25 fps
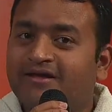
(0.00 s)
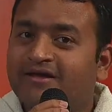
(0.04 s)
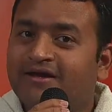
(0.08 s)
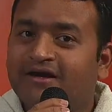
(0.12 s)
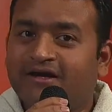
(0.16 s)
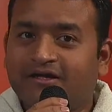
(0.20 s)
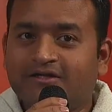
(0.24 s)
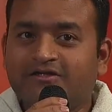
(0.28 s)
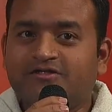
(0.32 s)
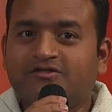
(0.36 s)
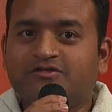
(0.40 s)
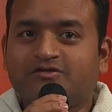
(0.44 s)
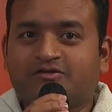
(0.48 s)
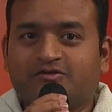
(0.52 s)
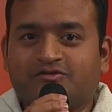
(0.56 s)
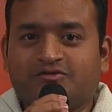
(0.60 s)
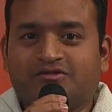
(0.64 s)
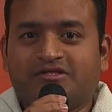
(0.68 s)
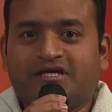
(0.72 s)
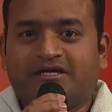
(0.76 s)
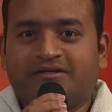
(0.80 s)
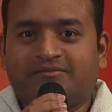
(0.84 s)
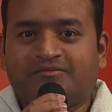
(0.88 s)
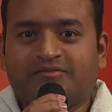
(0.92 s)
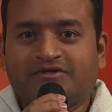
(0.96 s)
Also,
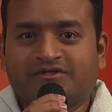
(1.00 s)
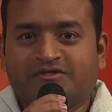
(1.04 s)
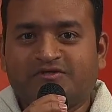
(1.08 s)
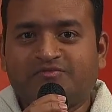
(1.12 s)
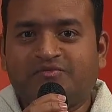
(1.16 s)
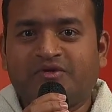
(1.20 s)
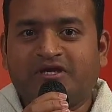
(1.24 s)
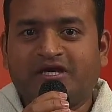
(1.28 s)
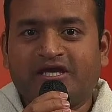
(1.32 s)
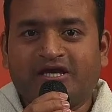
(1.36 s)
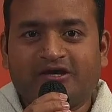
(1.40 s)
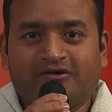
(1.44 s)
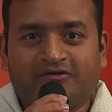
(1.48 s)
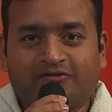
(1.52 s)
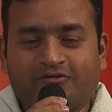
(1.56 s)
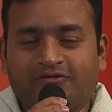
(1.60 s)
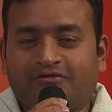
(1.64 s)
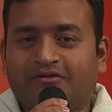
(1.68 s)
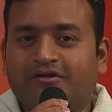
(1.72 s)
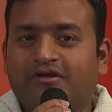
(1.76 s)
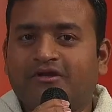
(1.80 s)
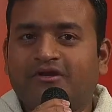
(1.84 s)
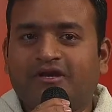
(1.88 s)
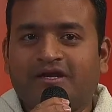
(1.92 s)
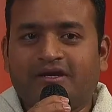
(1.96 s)
that must be give a
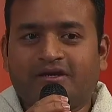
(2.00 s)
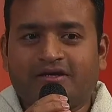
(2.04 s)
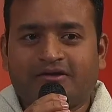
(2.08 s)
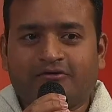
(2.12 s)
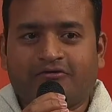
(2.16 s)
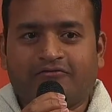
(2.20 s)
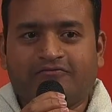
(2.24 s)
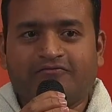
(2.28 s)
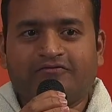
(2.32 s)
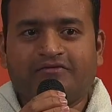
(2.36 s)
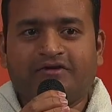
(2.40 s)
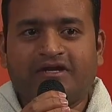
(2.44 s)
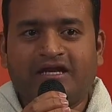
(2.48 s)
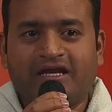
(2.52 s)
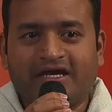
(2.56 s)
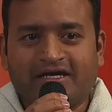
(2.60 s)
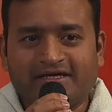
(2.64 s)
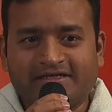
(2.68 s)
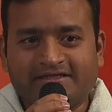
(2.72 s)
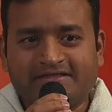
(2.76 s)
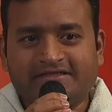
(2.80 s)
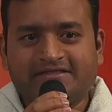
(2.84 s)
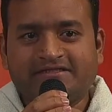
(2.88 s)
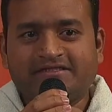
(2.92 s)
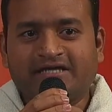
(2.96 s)
lot of
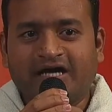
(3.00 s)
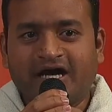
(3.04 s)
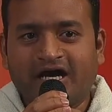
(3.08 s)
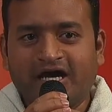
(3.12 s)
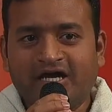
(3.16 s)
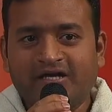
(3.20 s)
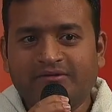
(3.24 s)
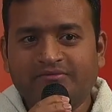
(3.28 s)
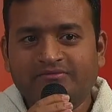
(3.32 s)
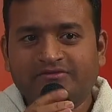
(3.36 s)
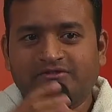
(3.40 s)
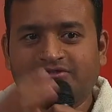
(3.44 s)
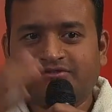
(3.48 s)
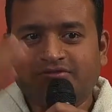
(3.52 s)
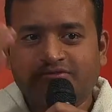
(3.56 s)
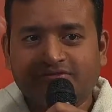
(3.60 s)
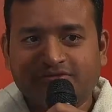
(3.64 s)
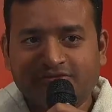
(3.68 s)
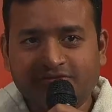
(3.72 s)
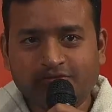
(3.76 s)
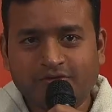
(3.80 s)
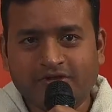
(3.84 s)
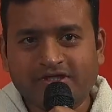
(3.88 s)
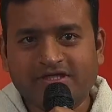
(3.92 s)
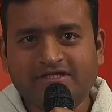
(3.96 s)
nice times
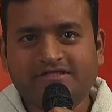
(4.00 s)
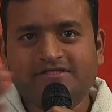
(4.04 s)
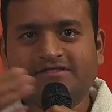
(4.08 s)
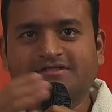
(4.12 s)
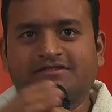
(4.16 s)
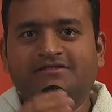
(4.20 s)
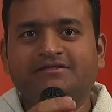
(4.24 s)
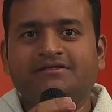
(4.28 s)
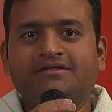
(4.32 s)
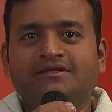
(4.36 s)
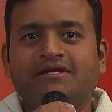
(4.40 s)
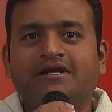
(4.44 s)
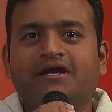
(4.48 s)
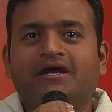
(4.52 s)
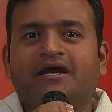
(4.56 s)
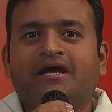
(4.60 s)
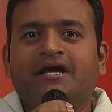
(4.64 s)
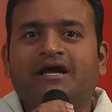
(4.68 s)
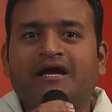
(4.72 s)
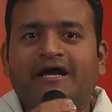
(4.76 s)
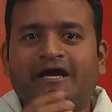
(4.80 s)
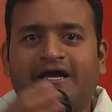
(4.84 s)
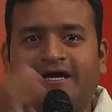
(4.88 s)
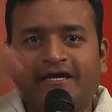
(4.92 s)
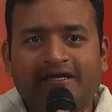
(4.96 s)
to listen
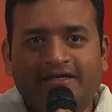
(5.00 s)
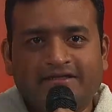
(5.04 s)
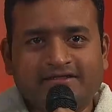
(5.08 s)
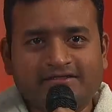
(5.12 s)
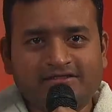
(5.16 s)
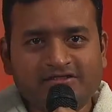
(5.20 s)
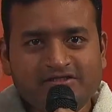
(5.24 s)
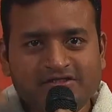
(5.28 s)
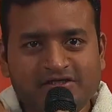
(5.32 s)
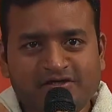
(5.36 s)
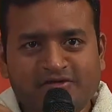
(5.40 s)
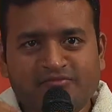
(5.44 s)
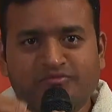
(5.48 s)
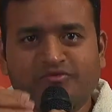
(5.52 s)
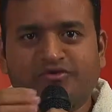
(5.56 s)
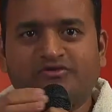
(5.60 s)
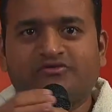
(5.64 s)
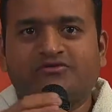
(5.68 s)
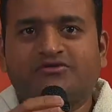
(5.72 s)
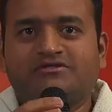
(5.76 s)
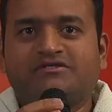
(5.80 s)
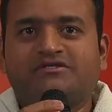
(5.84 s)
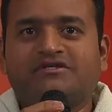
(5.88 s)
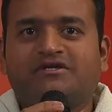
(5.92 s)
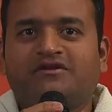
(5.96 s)
and charm
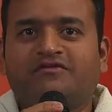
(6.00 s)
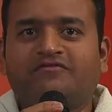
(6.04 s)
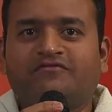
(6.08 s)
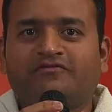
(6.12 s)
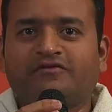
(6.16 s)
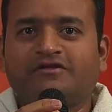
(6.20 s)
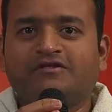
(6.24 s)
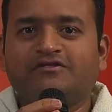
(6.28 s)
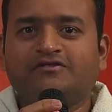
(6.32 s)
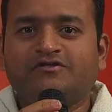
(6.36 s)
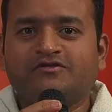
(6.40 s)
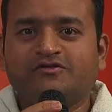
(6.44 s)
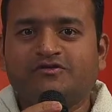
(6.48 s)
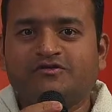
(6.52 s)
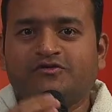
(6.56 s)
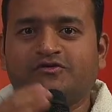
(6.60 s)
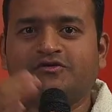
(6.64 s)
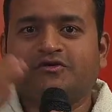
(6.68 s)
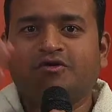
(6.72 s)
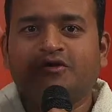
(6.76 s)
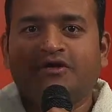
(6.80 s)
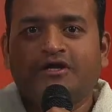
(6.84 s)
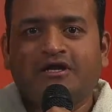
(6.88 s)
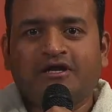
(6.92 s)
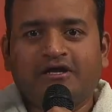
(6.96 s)
yourself also
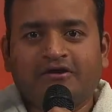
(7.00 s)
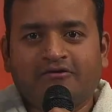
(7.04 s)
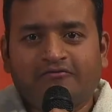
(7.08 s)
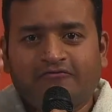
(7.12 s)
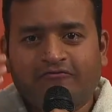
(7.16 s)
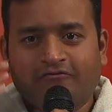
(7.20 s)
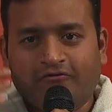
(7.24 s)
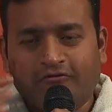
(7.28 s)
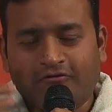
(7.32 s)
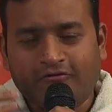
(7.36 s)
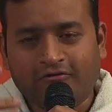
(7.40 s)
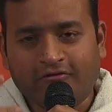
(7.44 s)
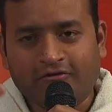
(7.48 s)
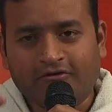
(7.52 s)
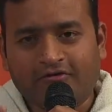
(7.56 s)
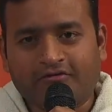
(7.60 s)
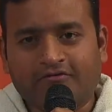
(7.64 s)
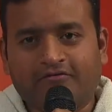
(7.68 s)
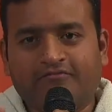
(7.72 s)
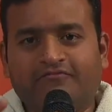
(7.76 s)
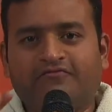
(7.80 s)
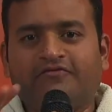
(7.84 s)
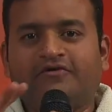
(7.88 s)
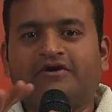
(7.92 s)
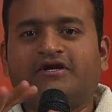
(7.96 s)

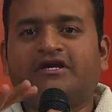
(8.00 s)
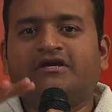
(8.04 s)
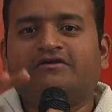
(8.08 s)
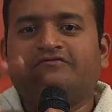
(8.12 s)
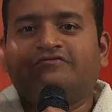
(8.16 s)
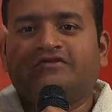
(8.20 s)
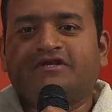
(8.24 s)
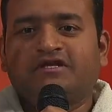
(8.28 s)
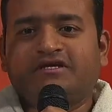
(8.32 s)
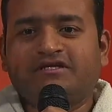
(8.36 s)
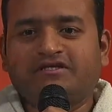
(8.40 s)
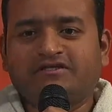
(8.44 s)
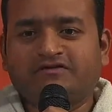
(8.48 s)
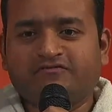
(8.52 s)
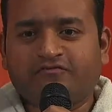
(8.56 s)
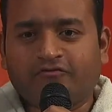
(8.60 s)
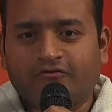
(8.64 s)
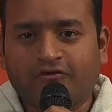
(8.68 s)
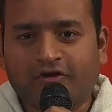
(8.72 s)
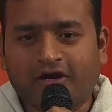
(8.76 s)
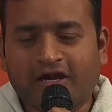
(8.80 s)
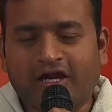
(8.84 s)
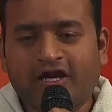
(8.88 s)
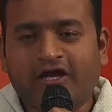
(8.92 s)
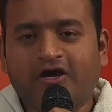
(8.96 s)
for forgiveness, for
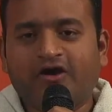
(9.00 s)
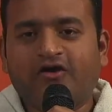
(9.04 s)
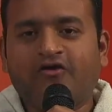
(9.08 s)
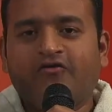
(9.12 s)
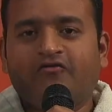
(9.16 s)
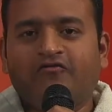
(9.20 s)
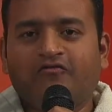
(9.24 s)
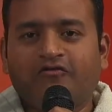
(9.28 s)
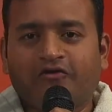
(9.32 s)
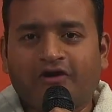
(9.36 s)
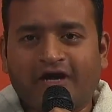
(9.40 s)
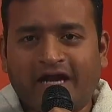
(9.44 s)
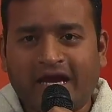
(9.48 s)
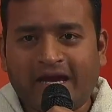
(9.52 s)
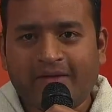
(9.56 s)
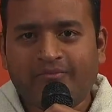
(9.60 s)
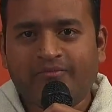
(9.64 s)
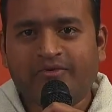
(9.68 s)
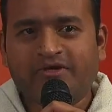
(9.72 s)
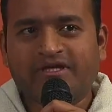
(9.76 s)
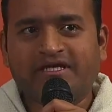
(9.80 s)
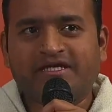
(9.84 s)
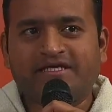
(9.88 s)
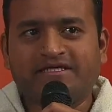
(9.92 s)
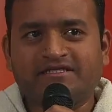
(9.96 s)
love, for
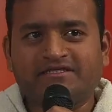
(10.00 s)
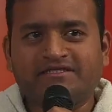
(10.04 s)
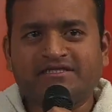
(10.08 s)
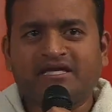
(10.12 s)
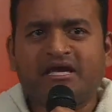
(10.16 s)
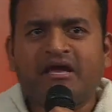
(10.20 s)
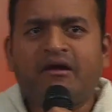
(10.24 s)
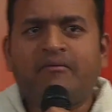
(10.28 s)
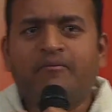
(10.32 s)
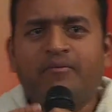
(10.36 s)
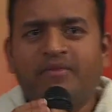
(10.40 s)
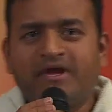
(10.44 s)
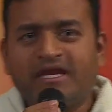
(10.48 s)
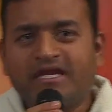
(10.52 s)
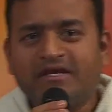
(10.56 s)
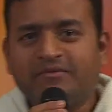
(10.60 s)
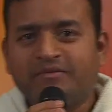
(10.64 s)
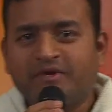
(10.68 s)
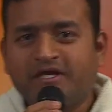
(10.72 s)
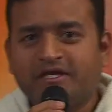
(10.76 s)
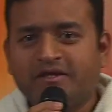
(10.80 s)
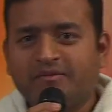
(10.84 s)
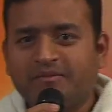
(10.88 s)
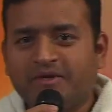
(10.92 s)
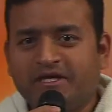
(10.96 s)
happiness, many,
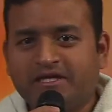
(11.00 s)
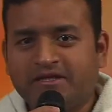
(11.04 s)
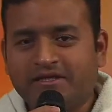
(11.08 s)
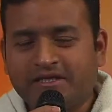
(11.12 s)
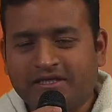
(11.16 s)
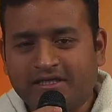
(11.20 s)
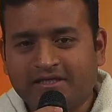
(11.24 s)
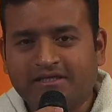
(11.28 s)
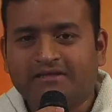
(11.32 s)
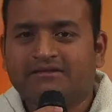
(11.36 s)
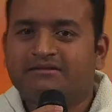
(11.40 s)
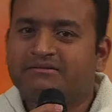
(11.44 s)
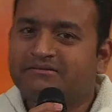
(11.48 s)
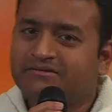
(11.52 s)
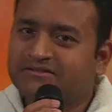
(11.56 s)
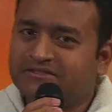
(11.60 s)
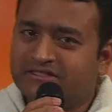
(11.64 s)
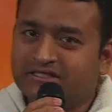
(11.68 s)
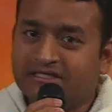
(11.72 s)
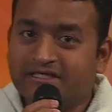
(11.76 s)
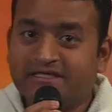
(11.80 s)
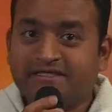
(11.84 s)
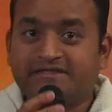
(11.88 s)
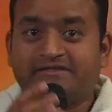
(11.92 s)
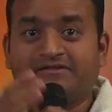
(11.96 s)
many, many
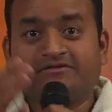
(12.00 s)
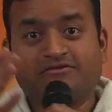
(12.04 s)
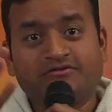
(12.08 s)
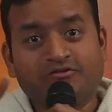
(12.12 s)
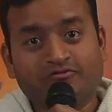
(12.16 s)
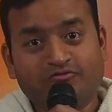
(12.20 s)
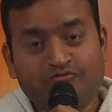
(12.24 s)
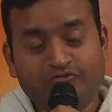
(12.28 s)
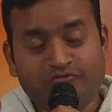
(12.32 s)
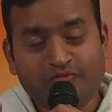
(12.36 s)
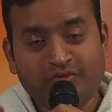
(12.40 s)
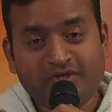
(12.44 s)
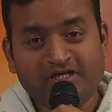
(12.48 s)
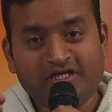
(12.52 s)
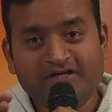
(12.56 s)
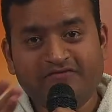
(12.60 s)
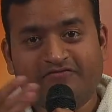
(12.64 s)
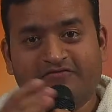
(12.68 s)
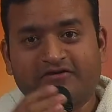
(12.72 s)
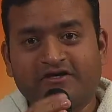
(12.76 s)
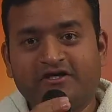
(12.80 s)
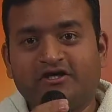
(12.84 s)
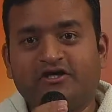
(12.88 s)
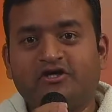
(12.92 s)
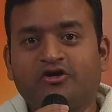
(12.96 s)
things with
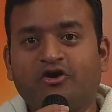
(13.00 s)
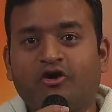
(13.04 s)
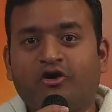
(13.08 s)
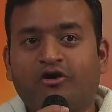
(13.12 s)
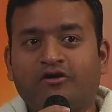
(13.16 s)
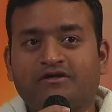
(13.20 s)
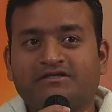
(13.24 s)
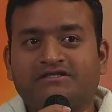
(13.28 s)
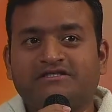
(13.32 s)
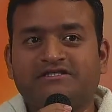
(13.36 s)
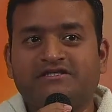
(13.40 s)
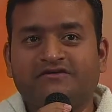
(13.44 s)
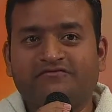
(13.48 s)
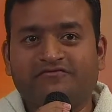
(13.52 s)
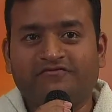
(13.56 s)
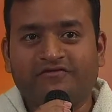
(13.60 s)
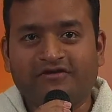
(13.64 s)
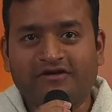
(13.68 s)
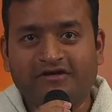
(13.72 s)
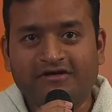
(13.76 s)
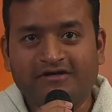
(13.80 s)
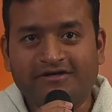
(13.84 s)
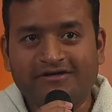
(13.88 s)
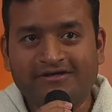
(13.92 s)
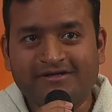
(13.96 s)
different talks,
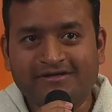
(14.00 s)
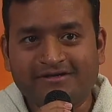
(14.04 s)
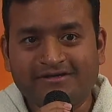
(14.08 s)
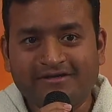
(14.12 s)
different